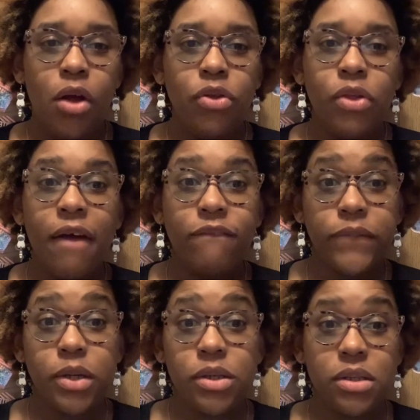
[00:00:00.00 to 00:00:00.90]
So that
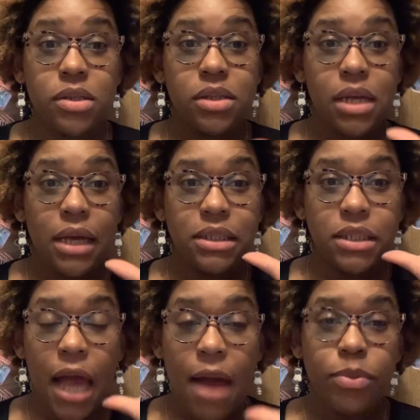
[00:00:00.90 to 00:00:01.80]
first
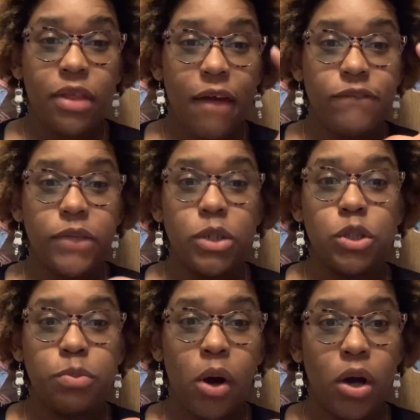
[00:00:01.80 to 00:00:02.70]
chapter, that
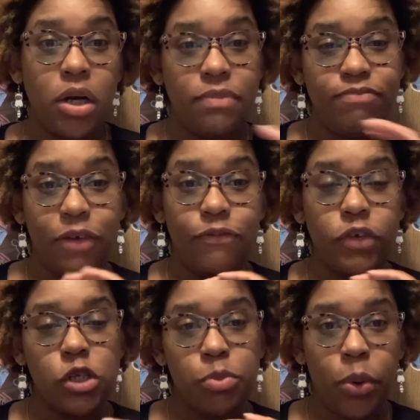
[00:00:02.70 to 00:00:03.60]
first part, the
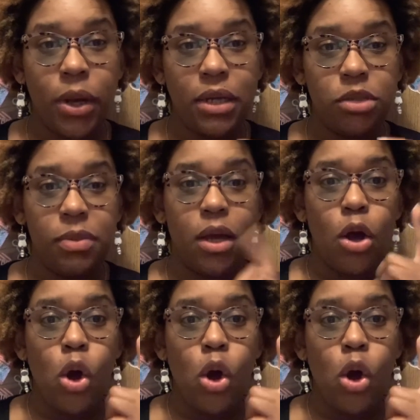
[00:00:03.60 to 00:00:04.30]
first point should be